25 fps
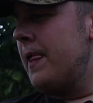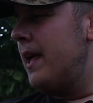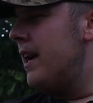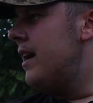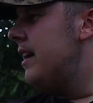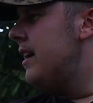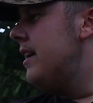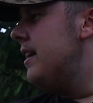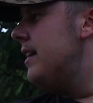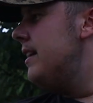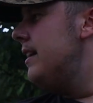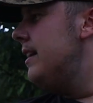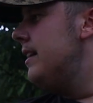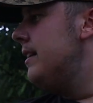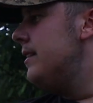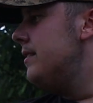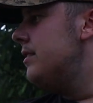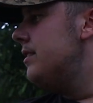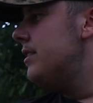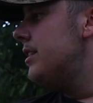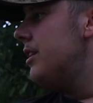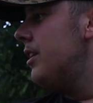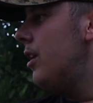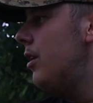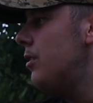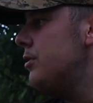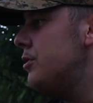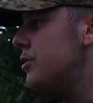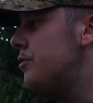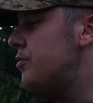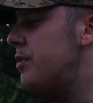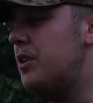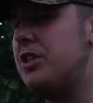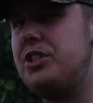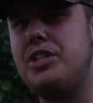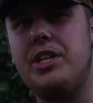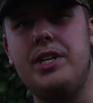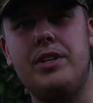and you know,
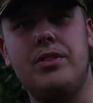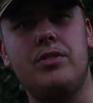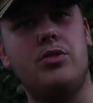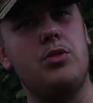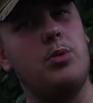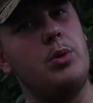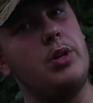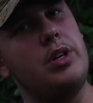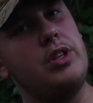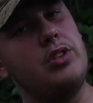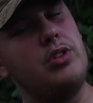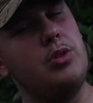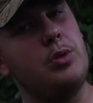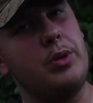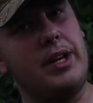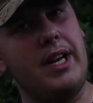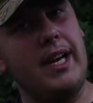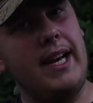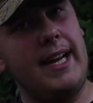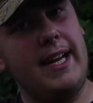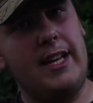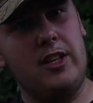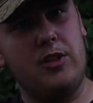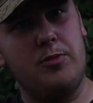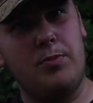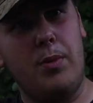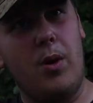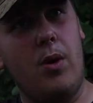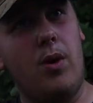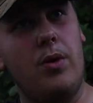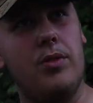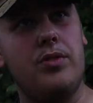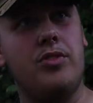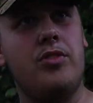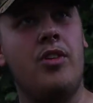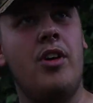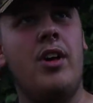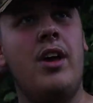just fishing to a clear
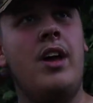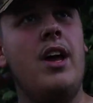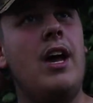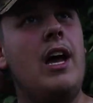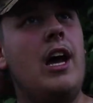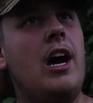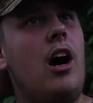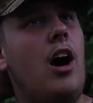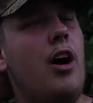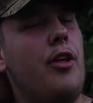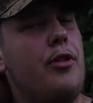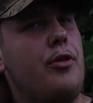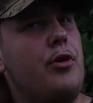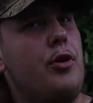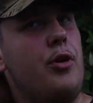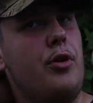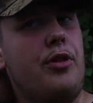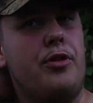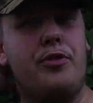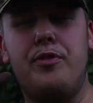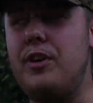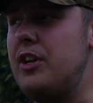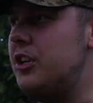spot. I thought the